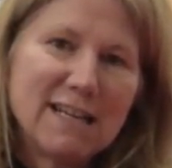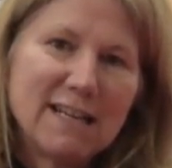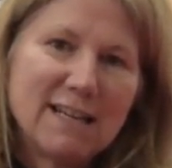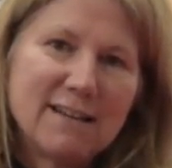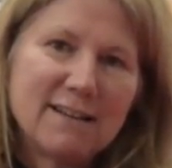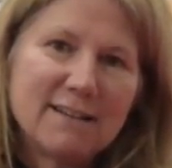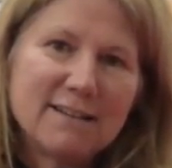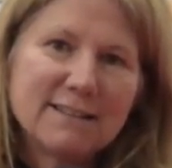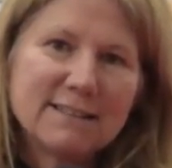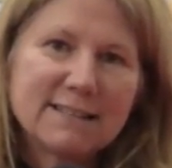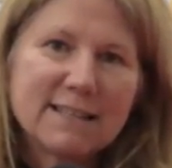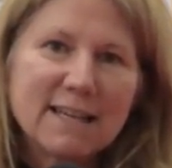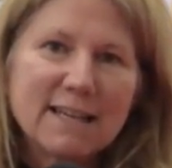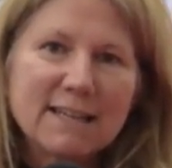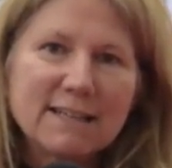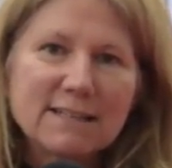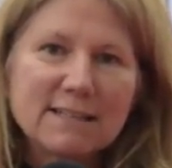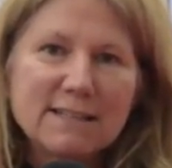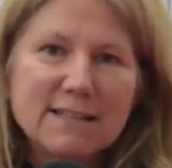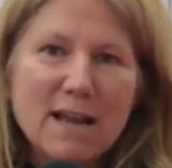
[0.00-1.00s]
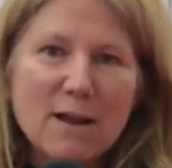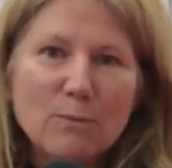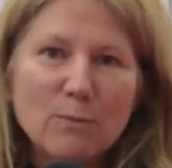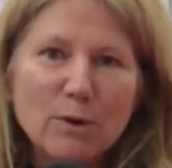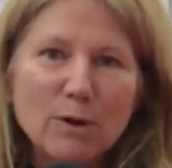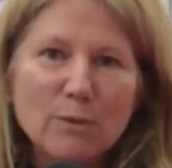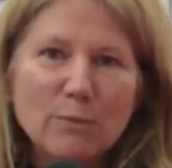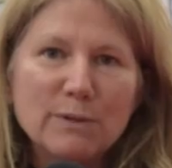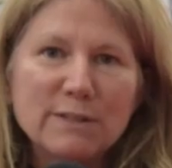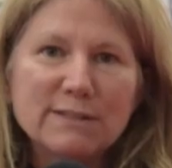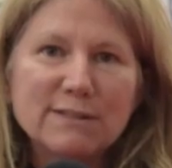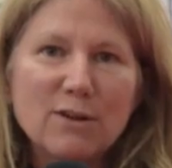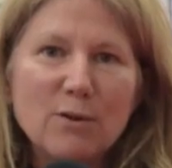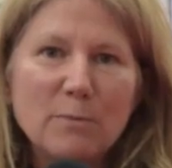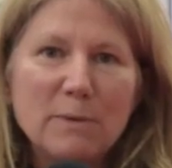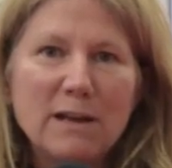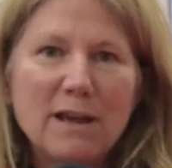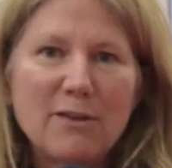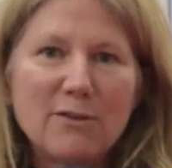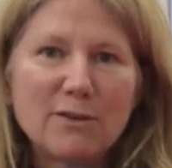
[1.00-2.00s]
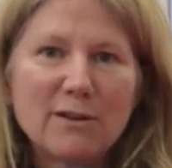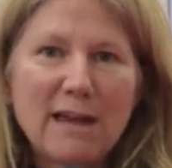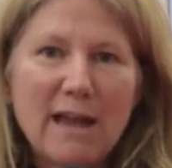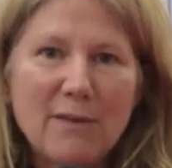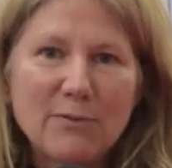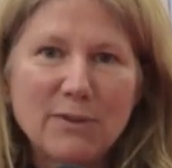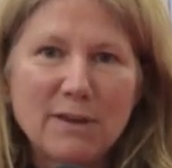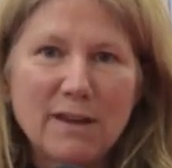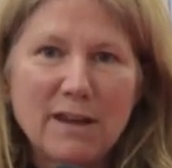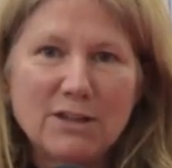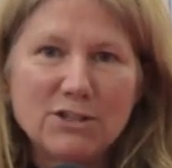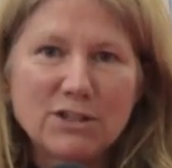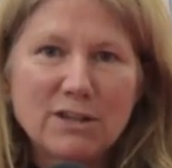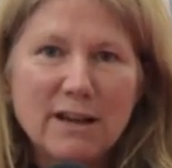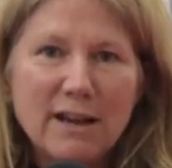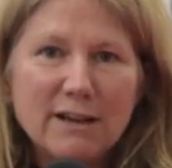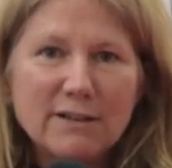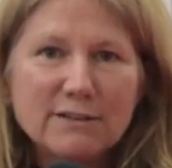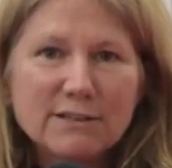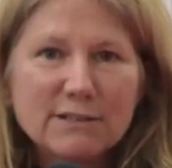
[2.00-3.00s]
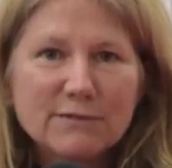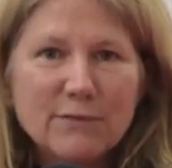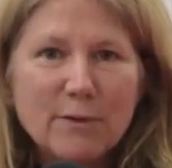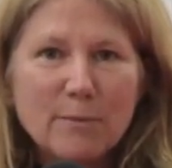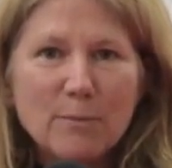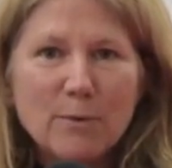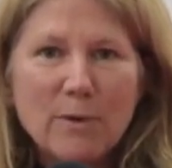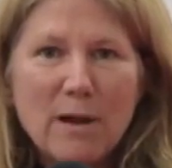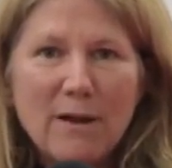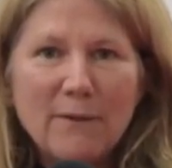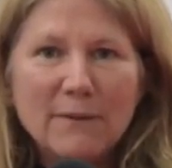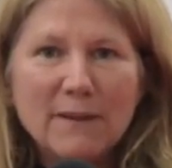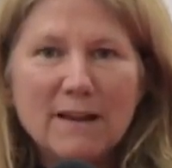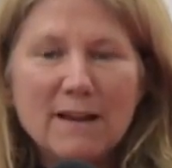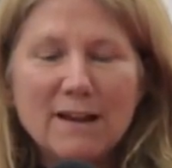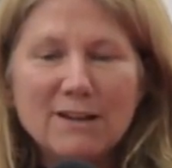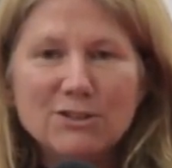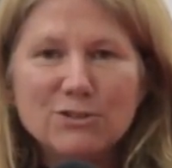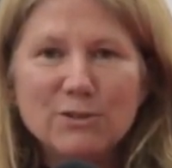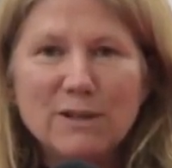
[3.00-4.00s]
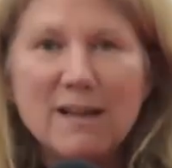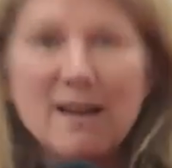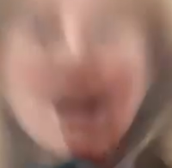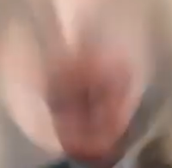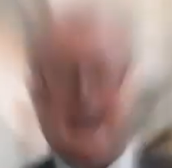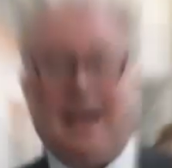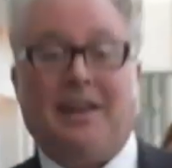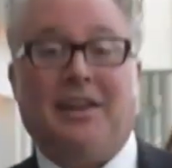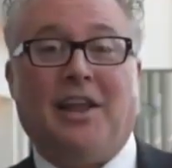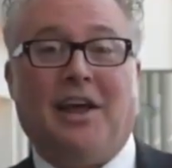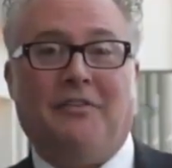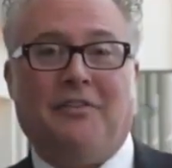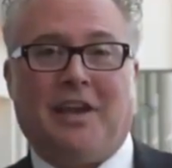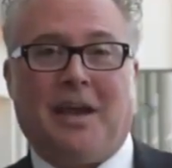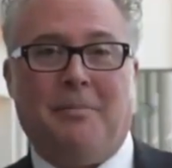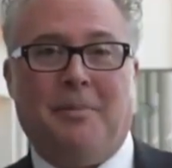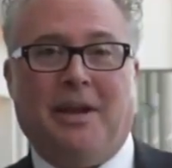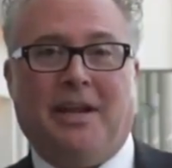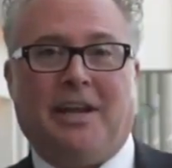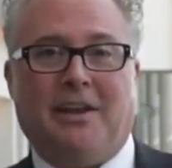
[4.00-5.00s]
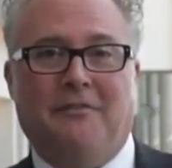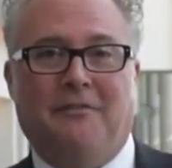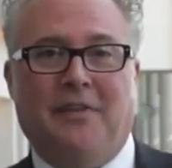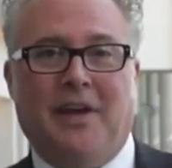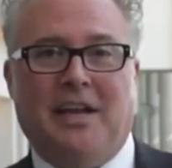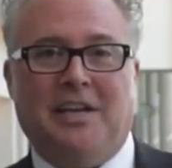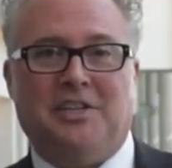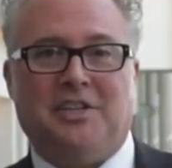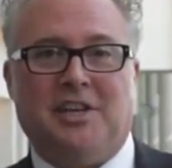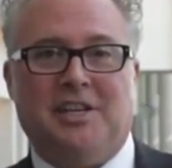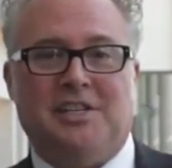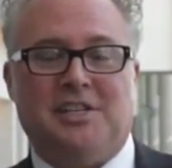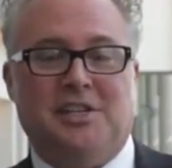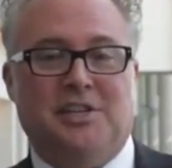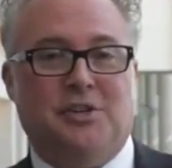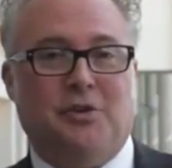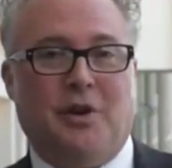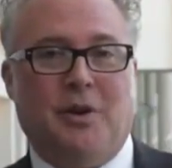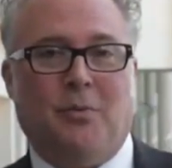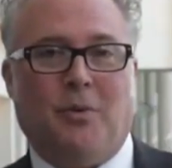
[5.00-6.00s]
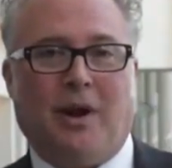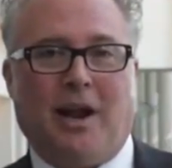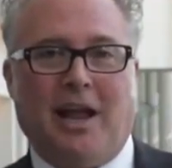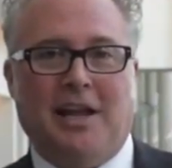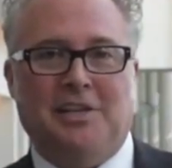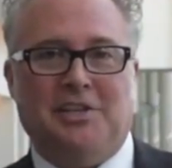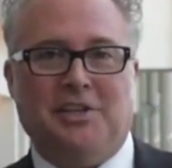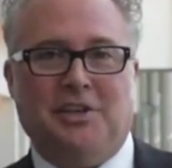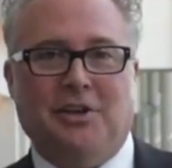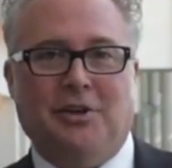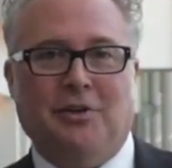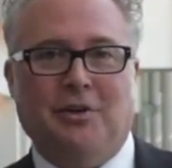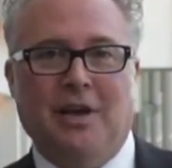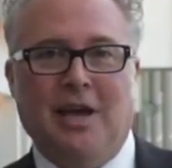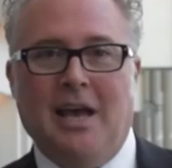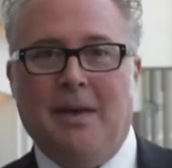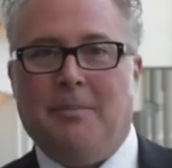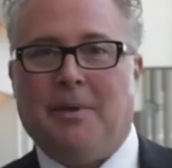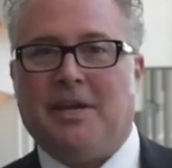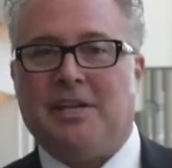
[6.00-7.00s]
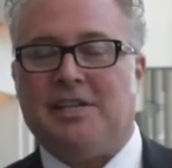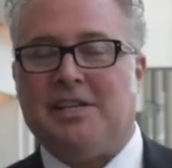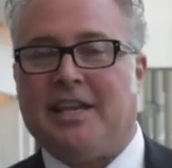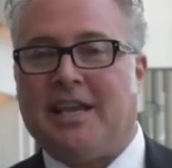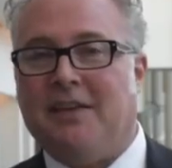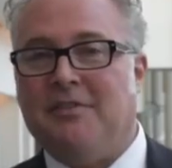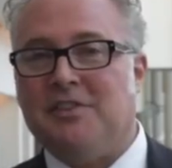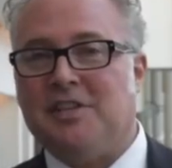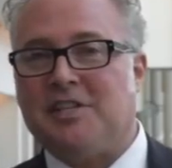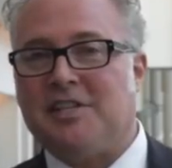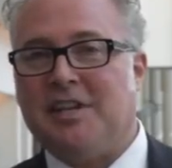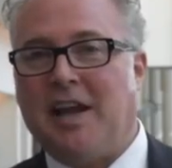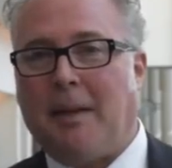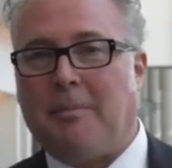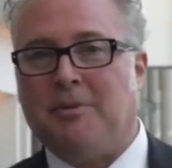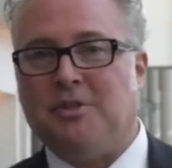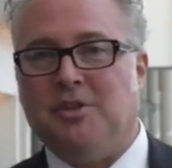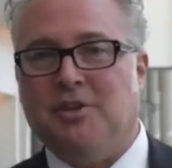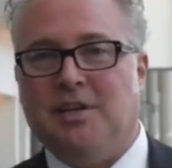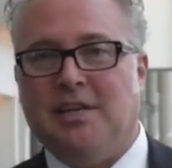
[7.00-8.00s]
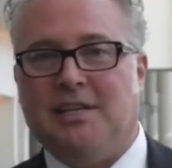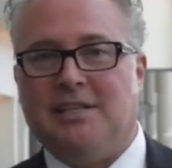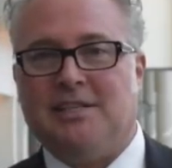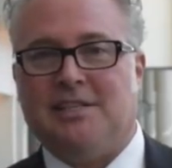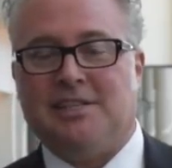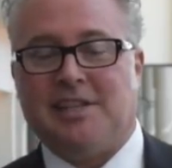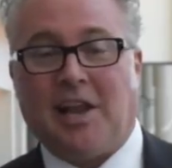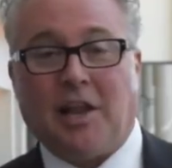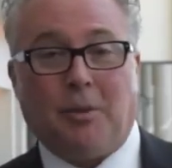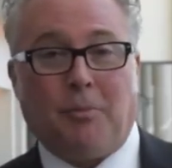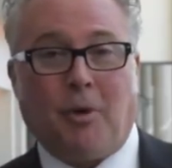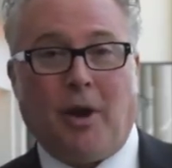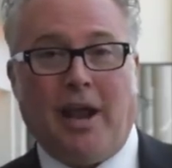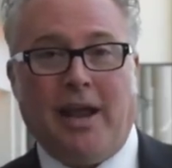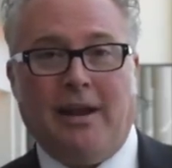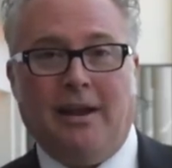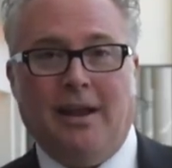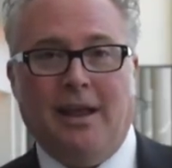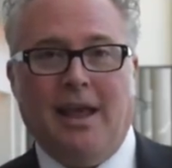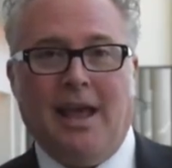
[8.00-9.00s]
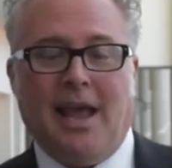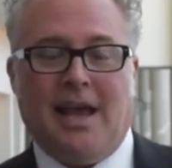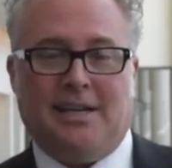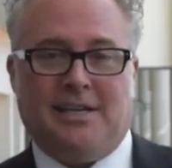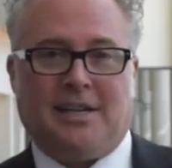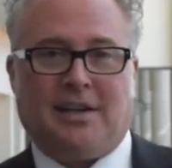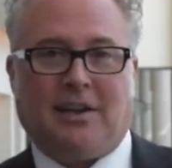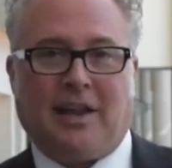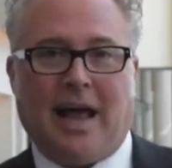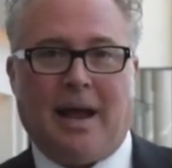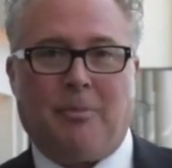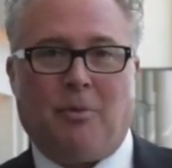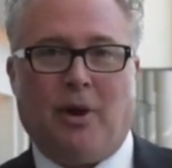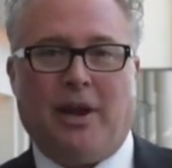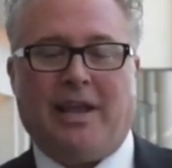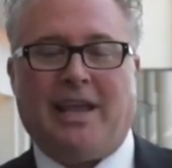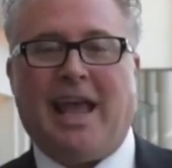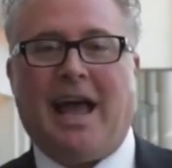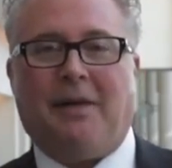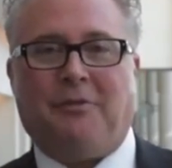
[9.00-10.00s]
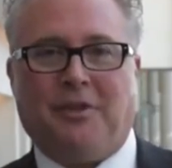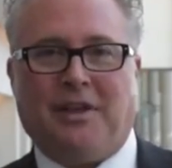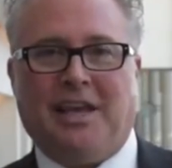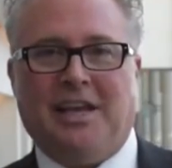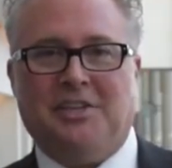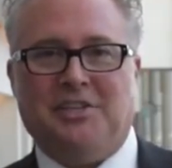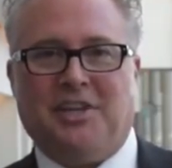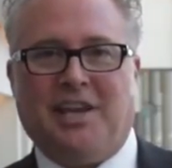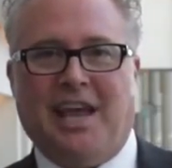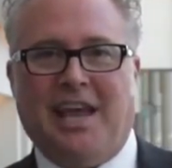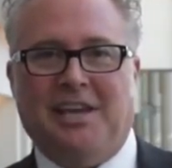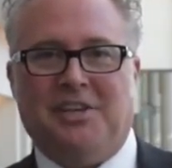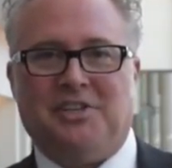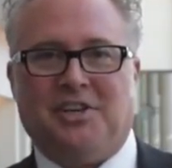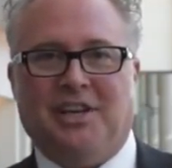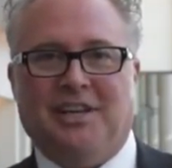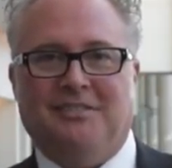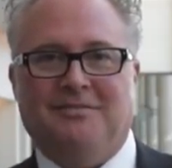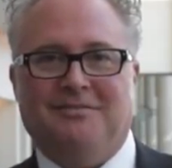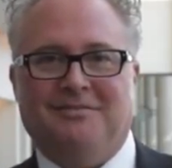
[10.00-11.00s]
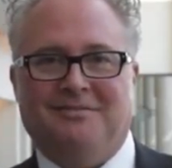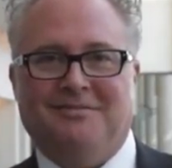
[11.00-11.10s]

is getting to network with so many other Catholic educators from around the country. I love coming to conventions and doing what I do because it gives us an opportunity to celebrate and to collaborate Catholic education.